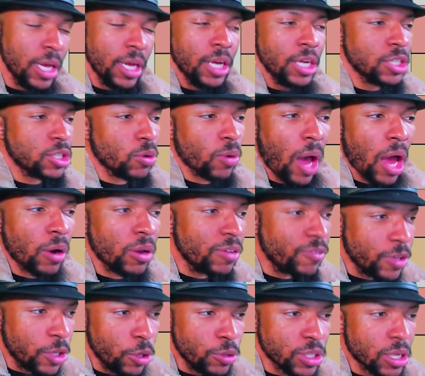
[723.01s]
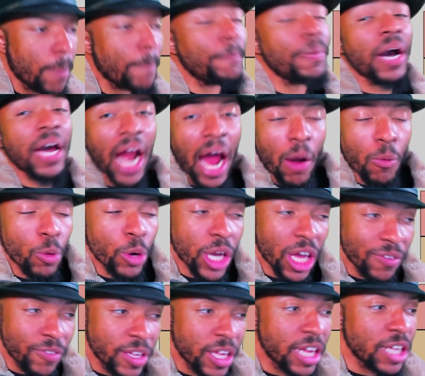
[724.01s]
So I don't even use it, but I will
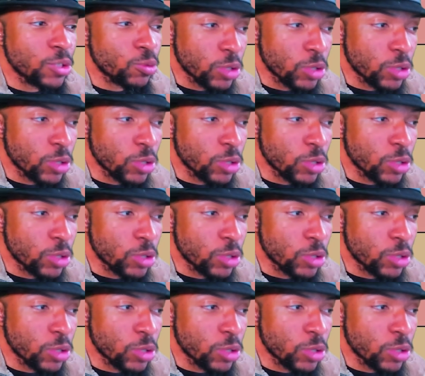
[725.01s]
give it its